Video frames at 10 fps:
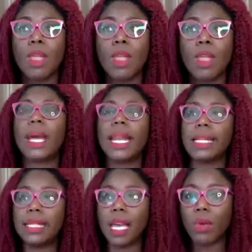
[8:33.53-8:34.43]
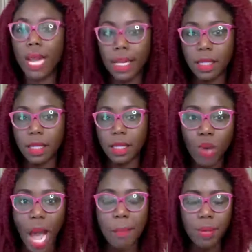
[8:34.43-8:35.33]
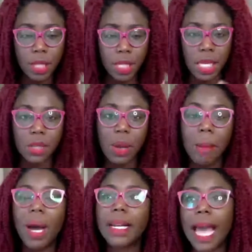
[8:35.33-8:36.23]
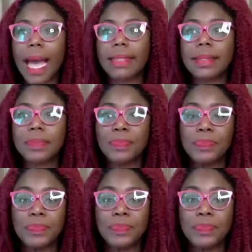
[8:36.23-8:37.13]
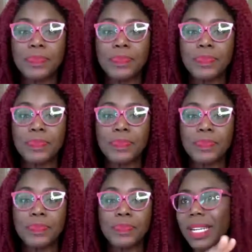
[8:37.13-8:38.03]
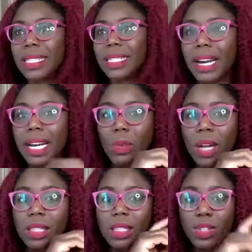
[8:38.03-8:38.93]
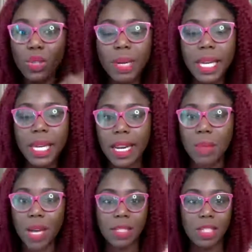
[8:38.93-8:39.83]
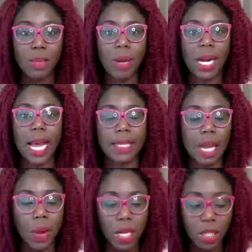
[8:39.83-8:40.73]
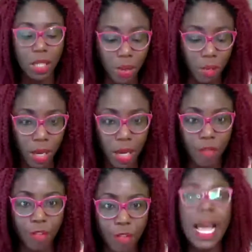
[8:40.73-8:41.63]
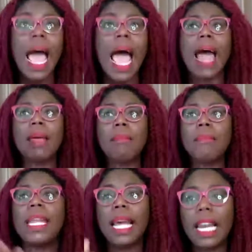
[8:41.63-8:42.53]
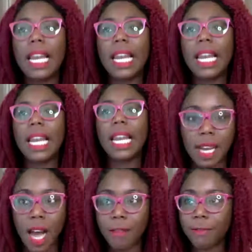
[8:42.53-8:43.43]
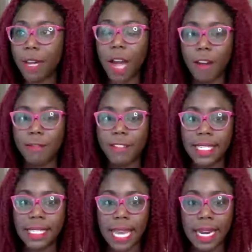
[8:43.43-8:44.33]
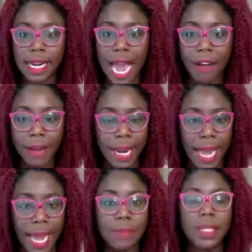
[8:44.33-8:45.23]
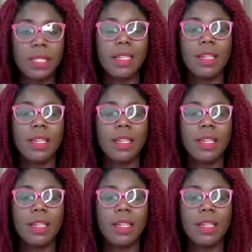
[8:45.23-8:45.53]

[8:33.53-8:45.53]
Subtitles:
how can I take what I do and put it into a podcast? Right? Because I don't necessarily want to duplicate the Boss Teacher podcast. I want to do something different. And immediately after the conference ended, I realized, but